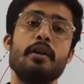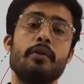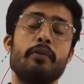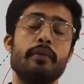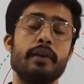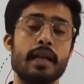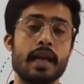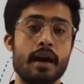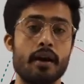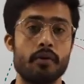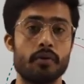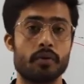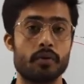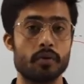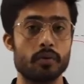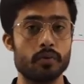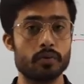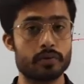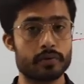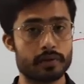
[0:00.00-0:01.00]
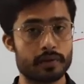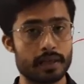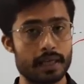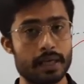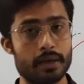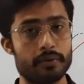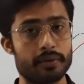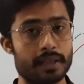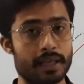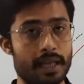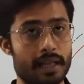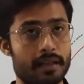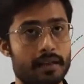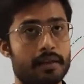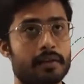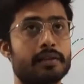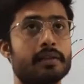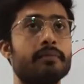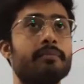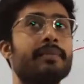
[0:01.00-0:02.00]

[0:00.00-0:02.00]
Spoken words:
We have to save the energy.